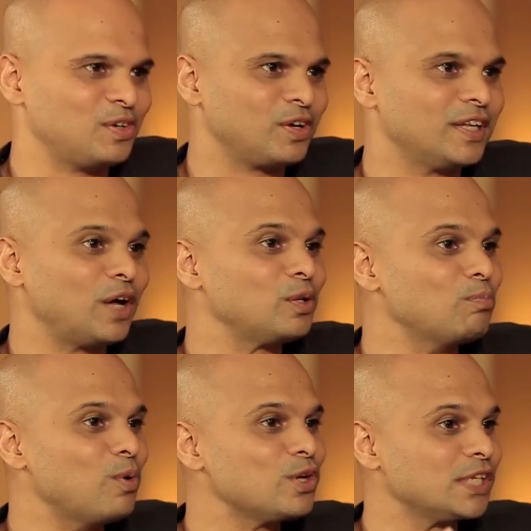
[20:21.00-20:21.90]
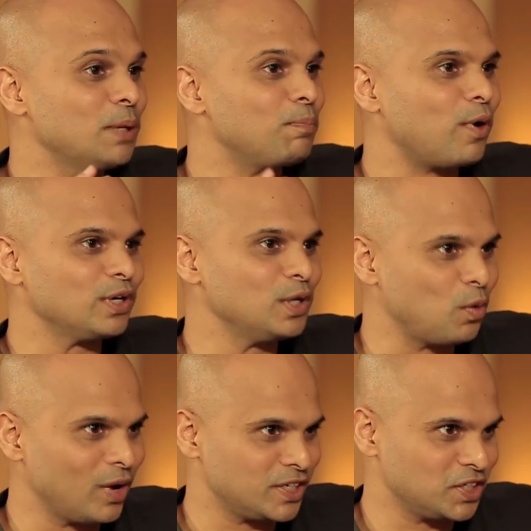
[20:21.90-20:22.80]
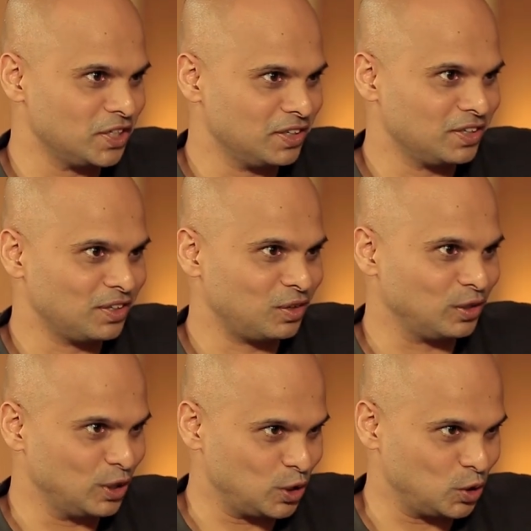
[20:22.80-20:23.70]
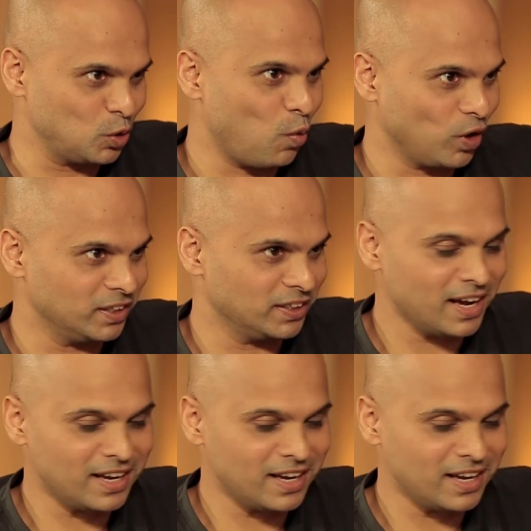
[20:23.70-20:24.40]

Okay, now the most important question on the show, What the